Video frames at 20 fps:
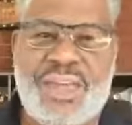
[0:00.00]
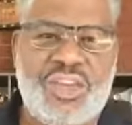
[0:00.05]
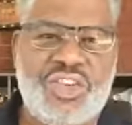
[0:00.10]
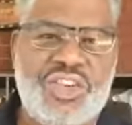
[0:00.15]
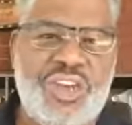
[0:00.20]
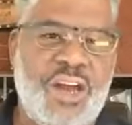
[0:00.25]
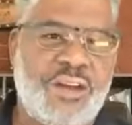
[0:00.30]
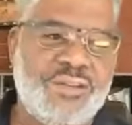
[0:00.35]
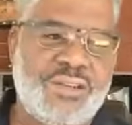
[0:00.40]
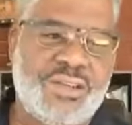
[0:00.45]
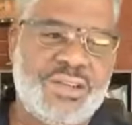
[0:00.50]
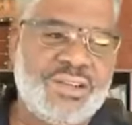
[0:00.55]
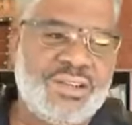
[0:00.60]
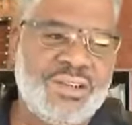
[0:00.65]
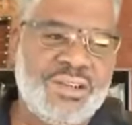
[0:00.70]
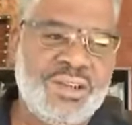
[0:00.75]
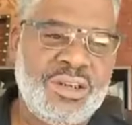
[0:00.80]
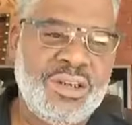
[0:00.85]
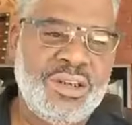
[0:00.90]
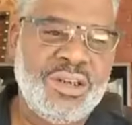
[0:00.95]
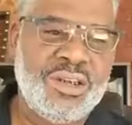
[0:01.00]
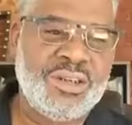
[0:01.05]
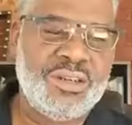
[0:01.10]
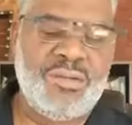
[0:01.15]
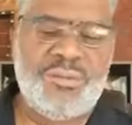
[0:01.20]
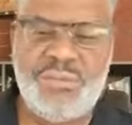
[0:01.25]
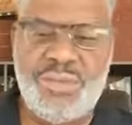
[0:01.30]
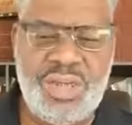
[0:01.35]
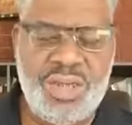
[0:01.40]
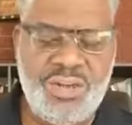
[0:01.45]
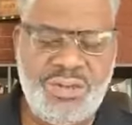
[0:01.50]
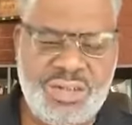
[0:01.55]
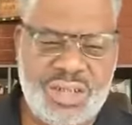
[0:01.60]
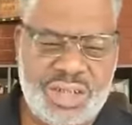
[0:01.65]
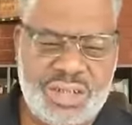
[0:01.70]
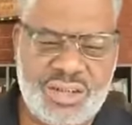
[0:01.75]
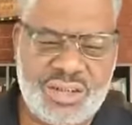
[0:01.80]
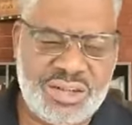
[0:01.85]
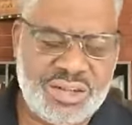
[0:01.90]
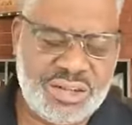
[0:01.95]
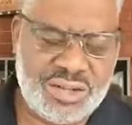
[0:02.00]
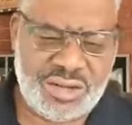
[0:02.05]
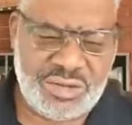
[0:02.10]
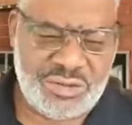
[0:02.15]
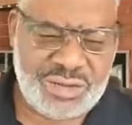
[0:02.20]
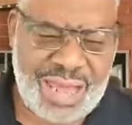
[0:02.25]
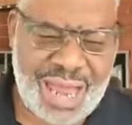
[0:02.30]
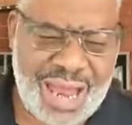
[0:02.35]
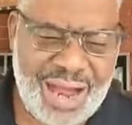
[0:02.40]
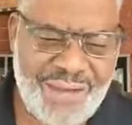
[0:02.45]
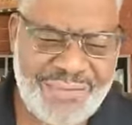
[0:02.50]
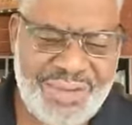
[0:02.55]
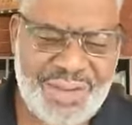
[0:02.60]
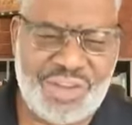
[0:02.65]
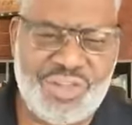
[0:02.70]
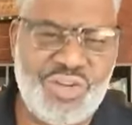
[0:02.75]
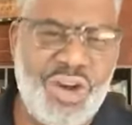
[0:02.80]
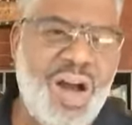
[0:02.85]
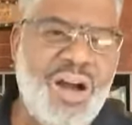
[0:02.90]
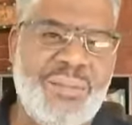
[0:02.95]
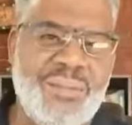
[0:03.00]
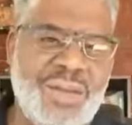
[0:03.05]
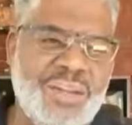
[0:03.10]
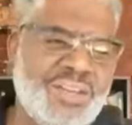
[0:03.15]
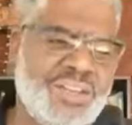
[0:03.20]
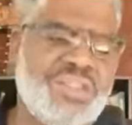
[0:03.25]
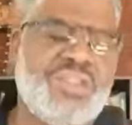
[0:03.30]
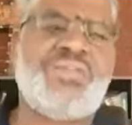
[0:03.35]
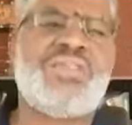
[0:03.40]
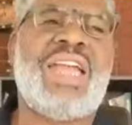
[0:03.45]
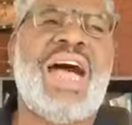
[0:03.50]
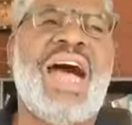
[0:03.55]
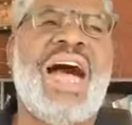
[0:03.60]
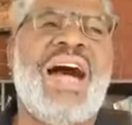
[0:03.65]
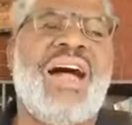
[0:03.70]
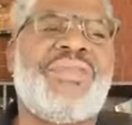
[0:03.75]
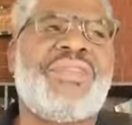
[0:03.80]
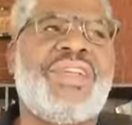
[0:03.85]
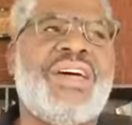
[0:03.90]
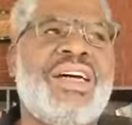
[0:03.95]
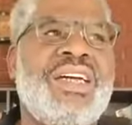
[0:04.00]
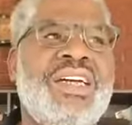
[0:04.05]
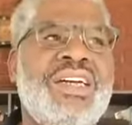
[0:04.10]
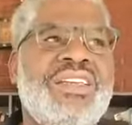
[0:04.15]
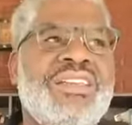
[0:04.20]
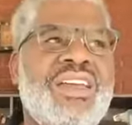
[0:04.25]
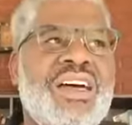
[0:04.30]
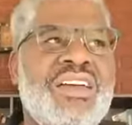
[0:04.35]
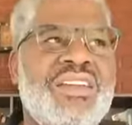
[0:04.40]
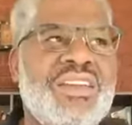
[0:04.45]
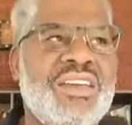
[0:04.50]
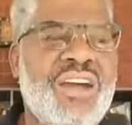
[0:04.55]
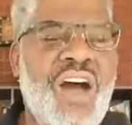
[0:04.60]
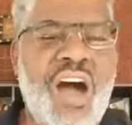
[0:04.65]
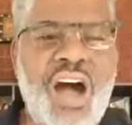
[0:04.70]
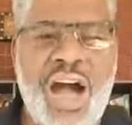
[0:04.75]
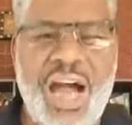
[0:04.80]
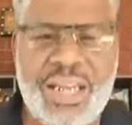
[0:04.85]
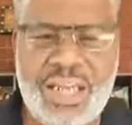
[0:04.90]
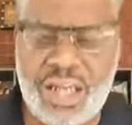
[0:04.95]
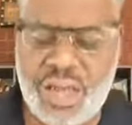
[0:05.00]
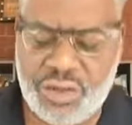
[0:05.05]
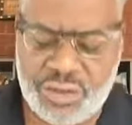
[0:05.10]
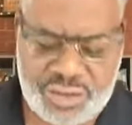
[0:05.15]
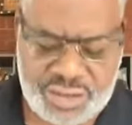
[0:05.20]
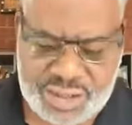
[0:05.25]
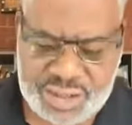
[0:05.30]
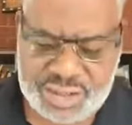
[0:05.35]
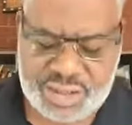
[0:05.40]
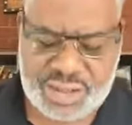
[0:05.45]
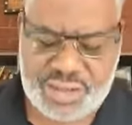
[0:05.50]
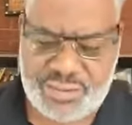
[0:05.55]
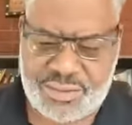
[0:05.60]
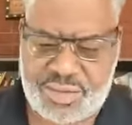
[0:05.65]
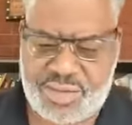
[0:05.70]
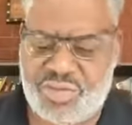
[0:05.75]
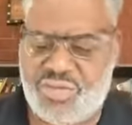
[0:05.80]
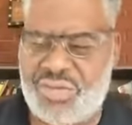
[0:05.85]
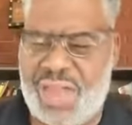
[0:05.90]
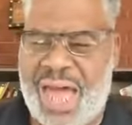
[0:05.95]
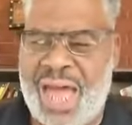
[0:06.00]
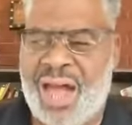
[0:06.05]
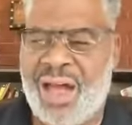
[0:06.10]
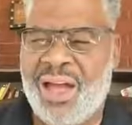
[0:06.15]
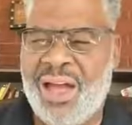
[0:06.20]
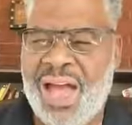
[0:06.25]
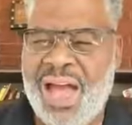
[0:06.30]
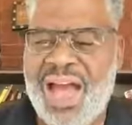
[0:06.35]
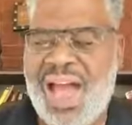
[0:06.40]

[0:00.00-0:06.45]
in churches. The music's too loud. The drummer's too loud. The audio system's too loud.